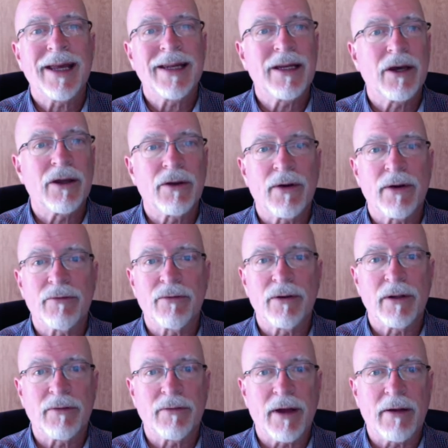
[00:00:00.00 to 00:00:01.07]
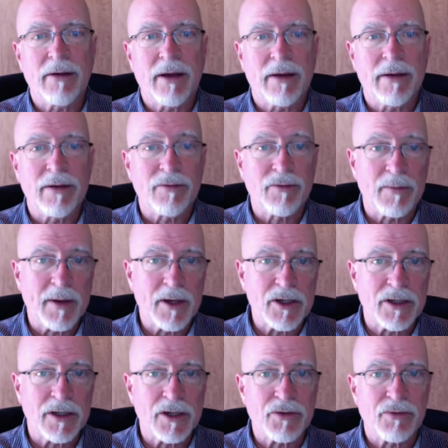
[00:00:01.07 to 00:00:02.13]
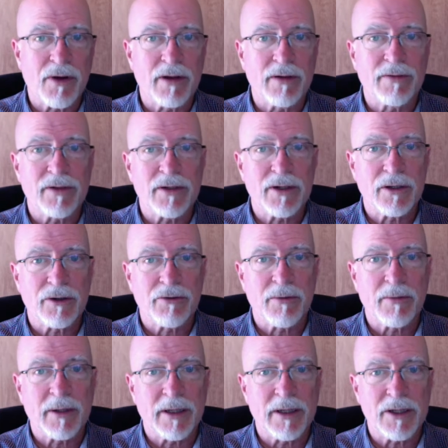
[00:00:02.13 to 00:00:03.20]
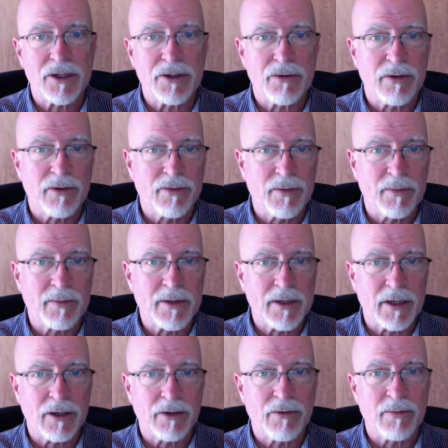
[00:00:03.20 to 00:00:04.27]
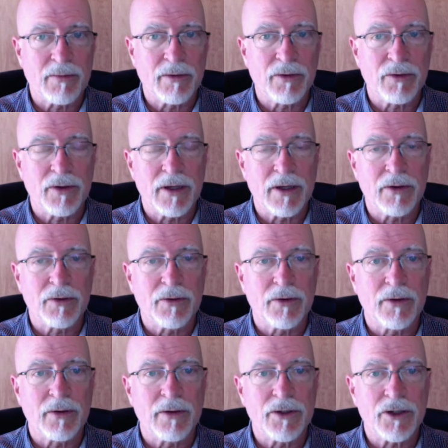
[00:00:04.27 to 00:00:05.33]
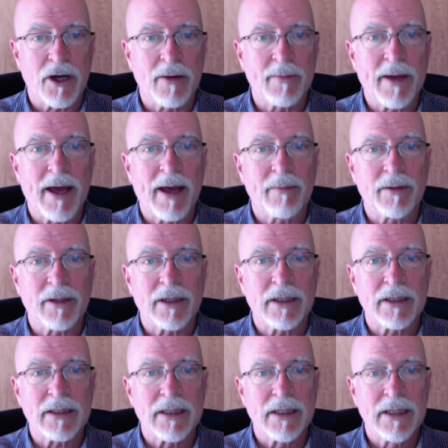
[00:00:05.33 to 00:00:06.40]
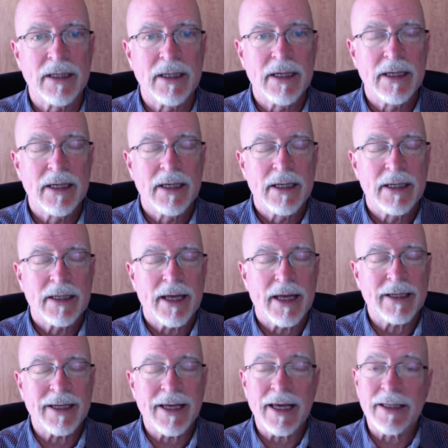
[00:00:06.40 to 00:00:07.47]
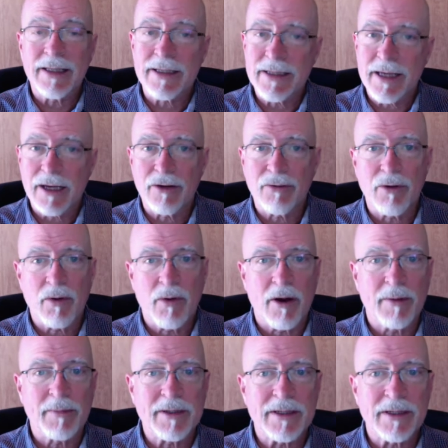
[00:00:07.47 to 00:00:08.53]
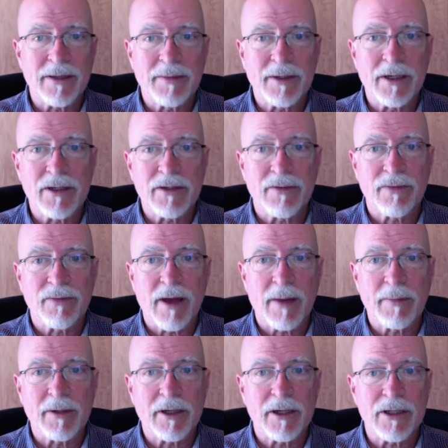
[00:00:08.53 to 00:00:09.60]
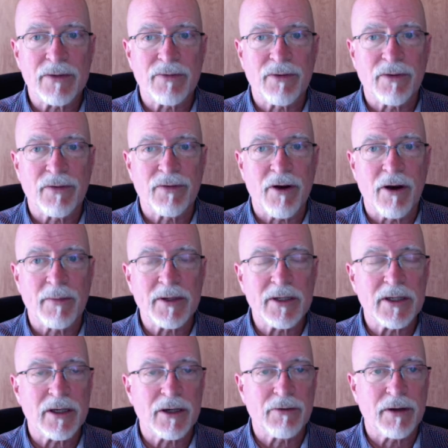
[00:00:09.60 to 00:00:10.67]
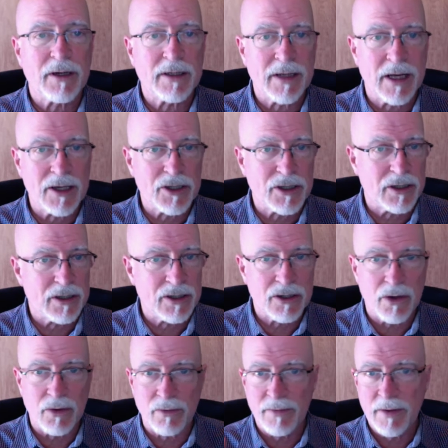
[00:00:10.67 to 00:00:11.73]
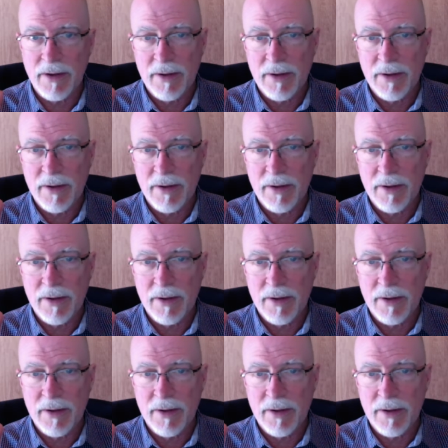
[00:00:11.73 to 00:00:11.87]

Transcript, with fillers: any other uh, information that's relevant to the criminal history of a particular employee or job applicant. And again, the second requirement's limited to applicants for pharmacy accreditation, so